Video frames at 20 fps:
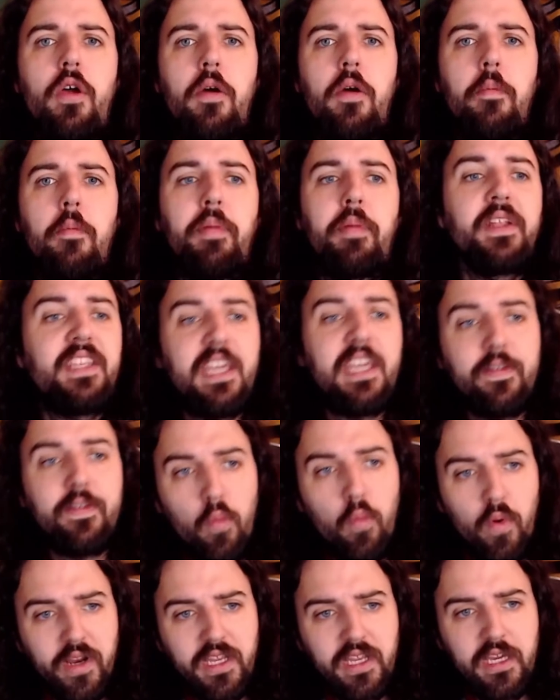But
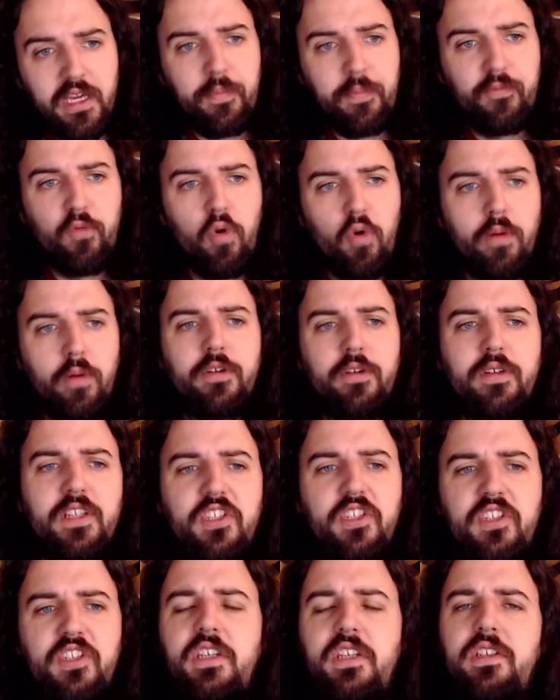given what he had performed during the
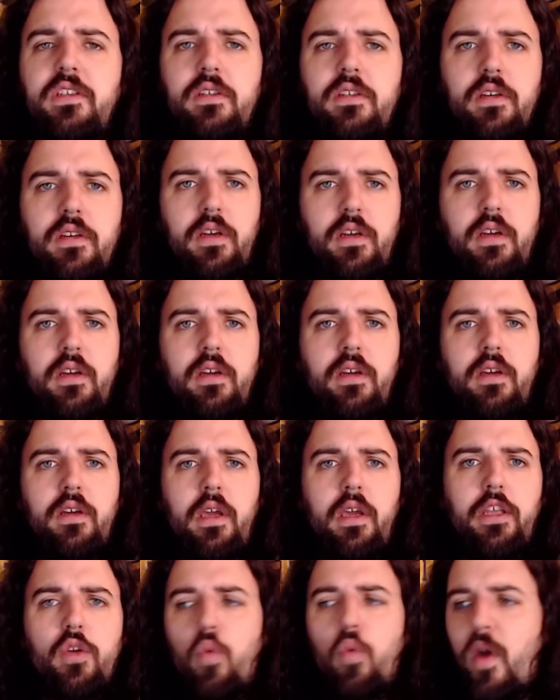season
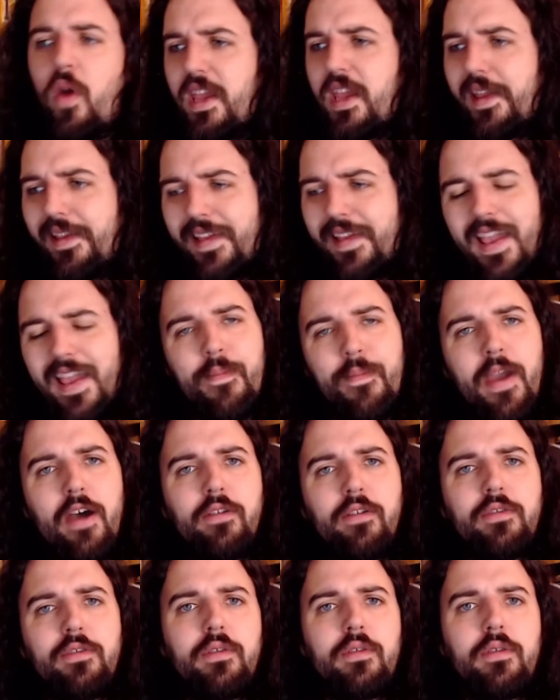and the way he came
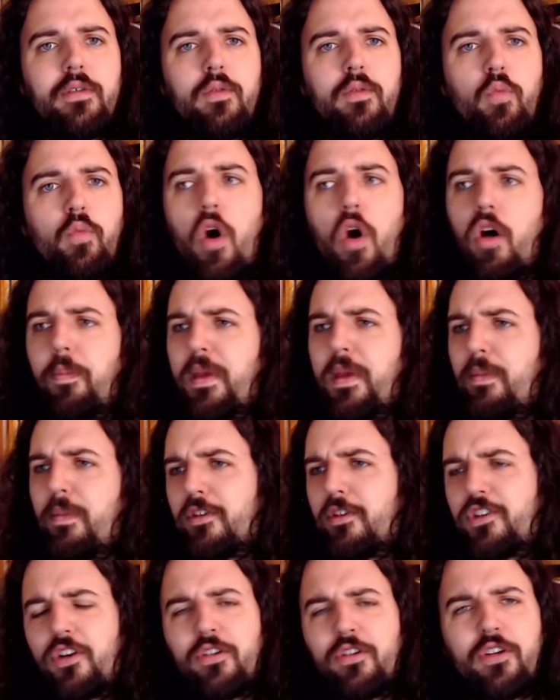out, while people
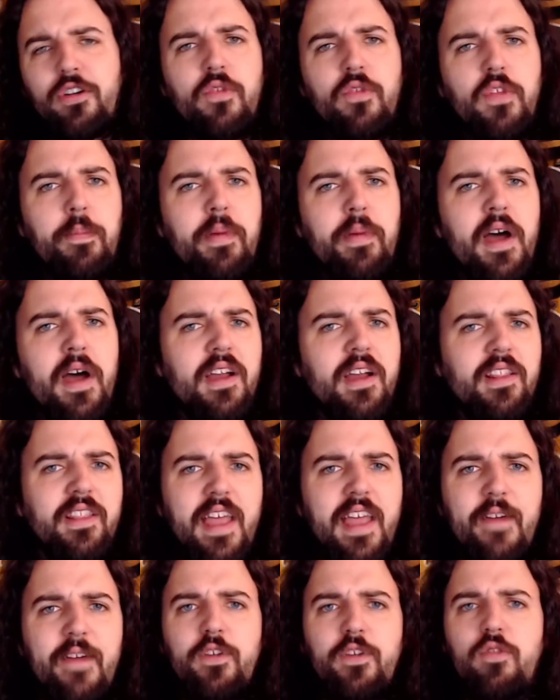are turning over the puck
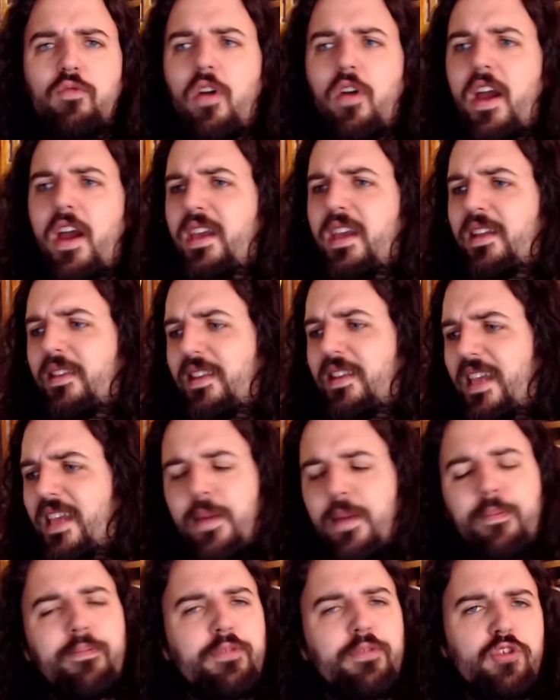left and right and
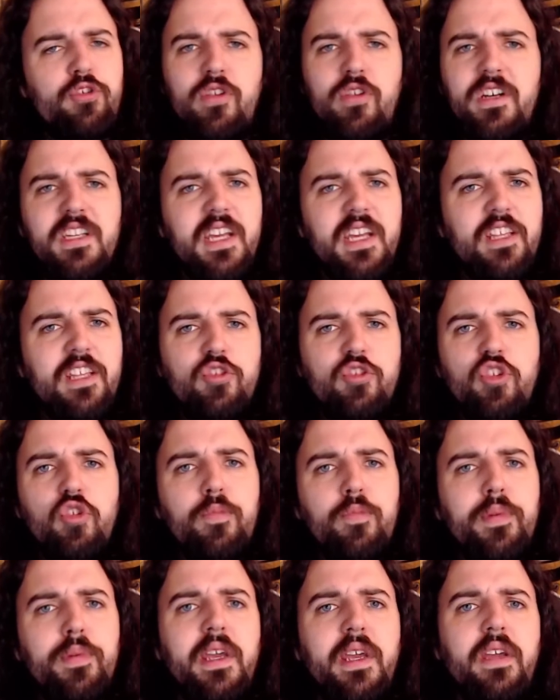can't string together
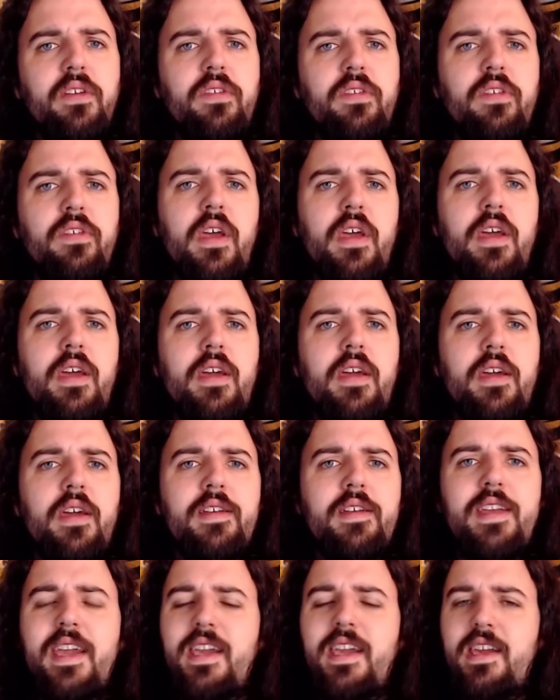2 plays,
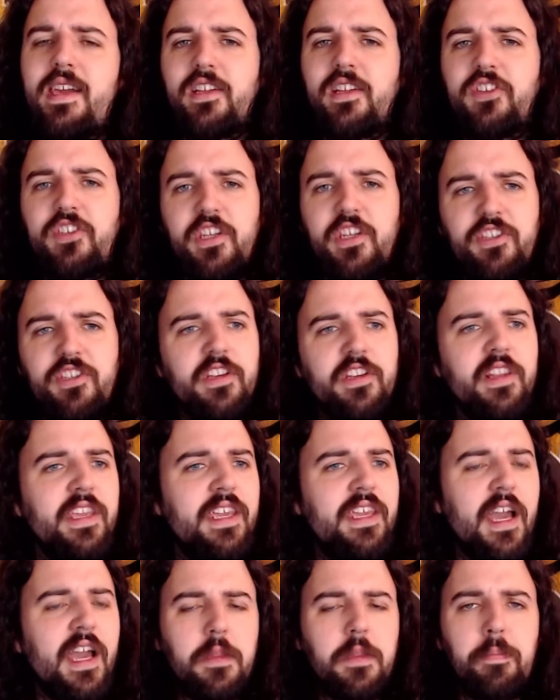and yet he consistently
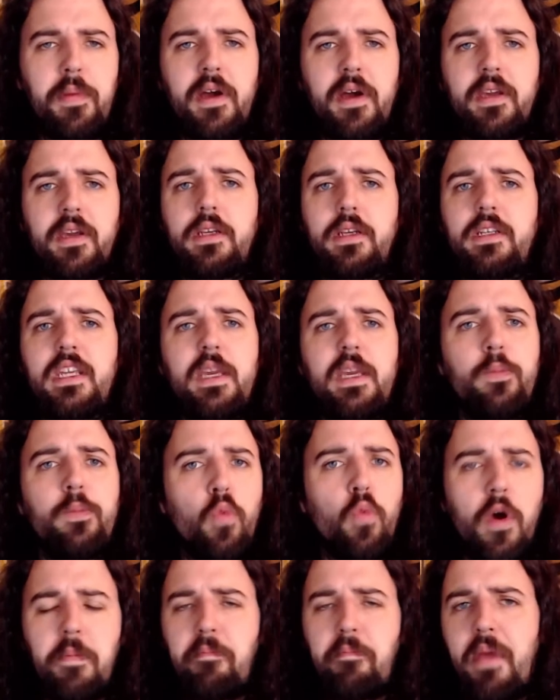got the puck in deep,
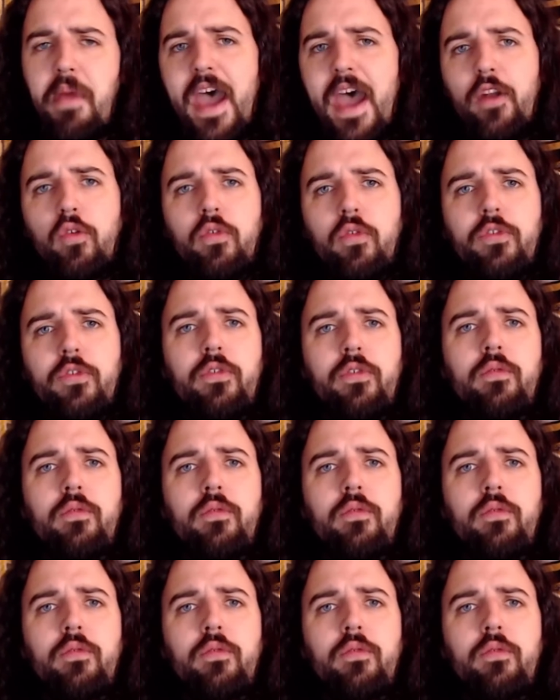won battles,